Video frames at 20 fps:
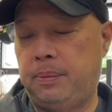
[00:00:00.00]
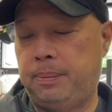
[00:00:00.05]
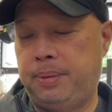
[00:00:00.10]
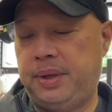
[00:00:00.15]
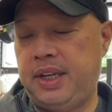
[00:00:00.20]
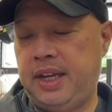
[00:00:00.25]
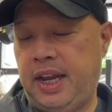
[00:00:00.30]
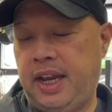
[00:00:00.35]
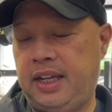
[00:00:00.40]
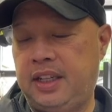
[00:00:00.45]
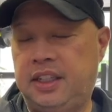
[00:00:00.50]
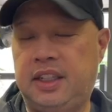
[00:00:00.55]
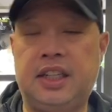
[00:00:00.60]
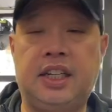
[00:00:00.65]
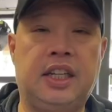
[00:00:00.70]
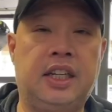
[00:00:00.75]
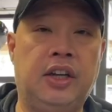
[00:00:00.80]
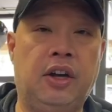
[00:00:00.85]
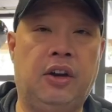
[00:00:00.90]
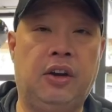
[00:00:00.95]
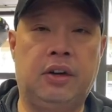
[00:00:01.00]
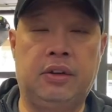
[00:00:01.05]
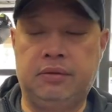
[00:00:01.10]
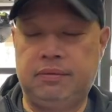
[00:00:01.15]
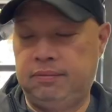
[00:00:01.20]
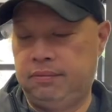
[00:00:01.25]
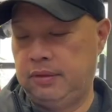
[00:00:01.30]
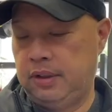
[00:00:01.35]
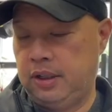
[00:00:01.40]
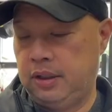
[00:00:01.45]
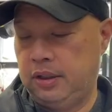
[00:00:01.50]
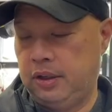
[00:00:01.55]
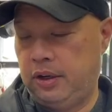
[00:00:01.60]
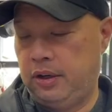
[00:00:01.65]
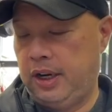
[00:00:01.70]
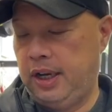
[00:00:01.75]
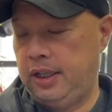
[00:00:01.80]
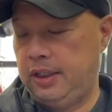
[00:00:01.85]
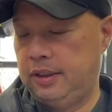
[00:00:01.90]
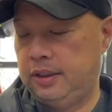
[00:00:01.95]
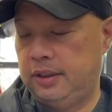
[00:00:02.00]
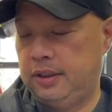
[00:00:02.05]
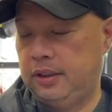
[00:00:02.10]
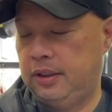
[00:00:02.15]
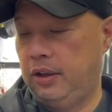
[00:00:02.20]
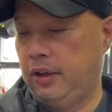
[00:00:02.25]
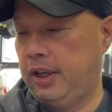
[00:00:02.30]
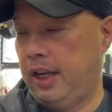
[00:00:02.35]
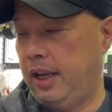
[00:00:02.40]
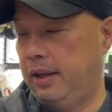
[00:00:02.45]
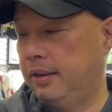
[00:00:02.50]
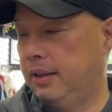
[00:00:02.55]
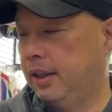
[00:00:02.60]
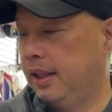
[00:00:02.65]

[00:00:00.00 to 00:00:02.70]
P-A-T-E-R. All right. Okay.